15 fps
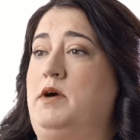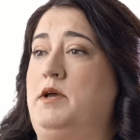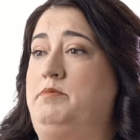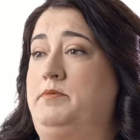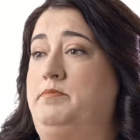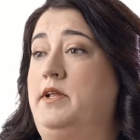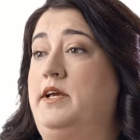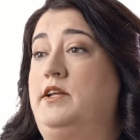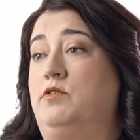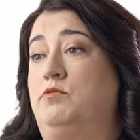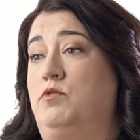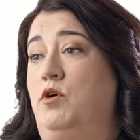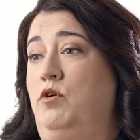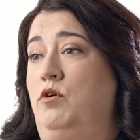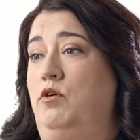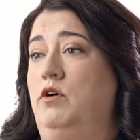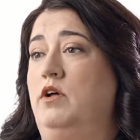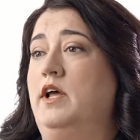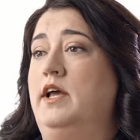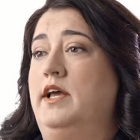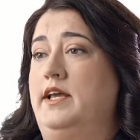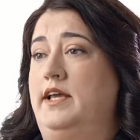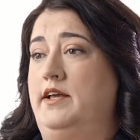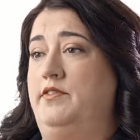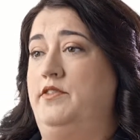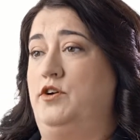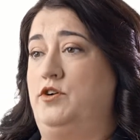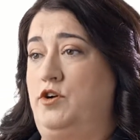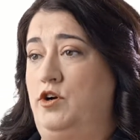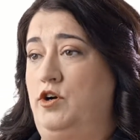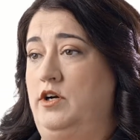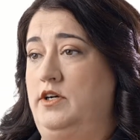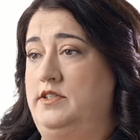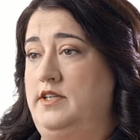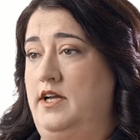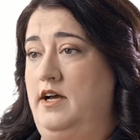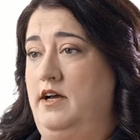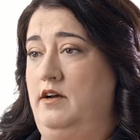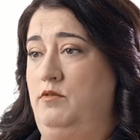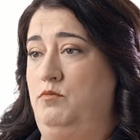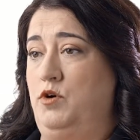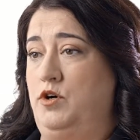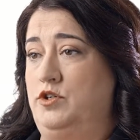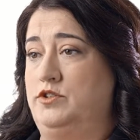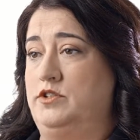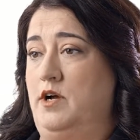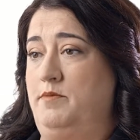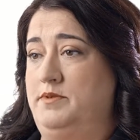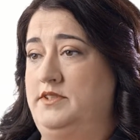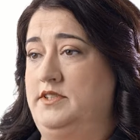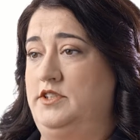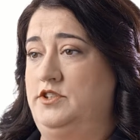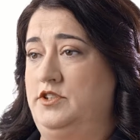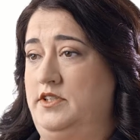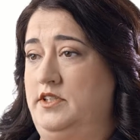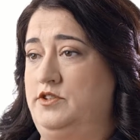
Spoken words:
might be playing a role in their current workers' compensation